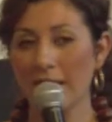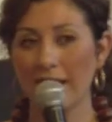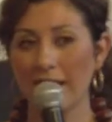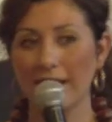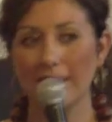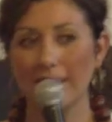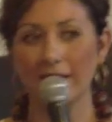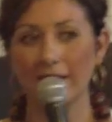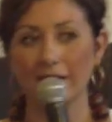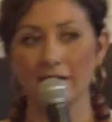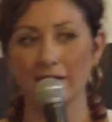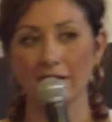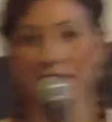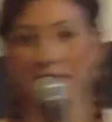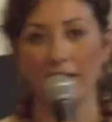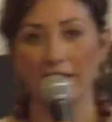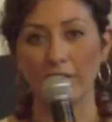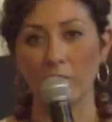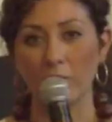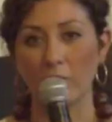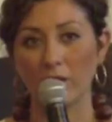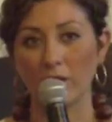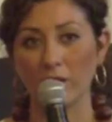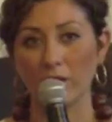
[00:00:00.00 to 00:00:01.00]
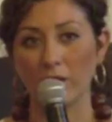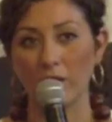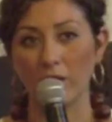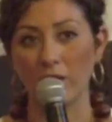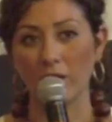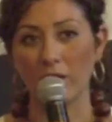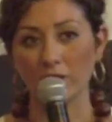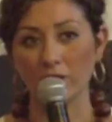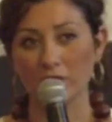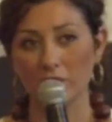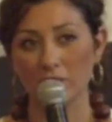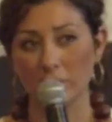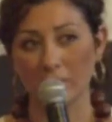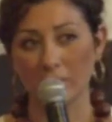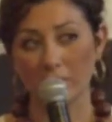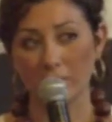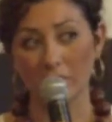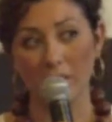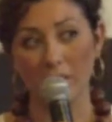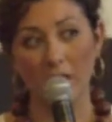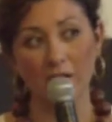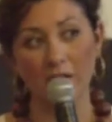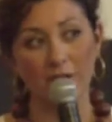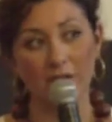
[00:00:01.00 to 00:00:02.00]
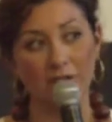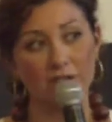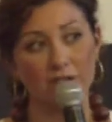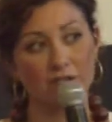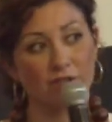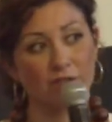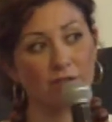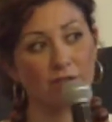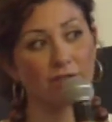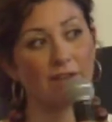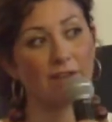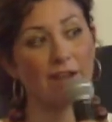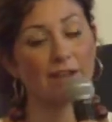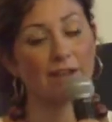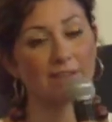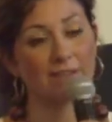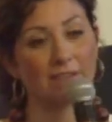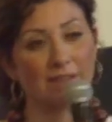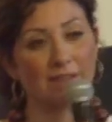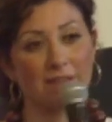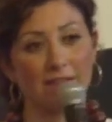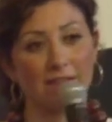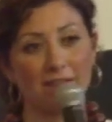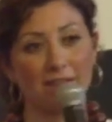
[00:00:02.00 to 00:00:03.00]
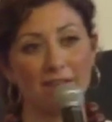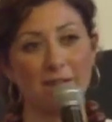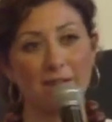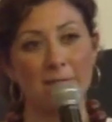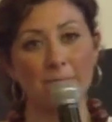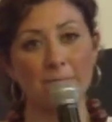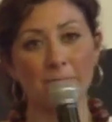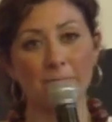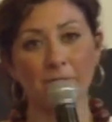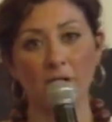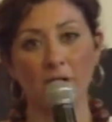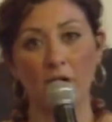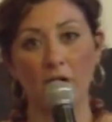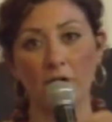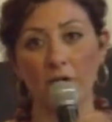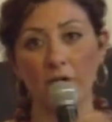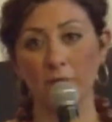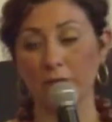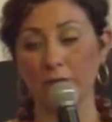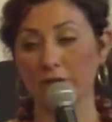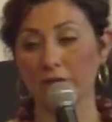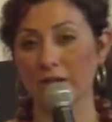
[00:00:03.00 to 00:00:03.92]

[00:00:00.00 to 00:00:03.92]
And I want to also acknowledge the fact that although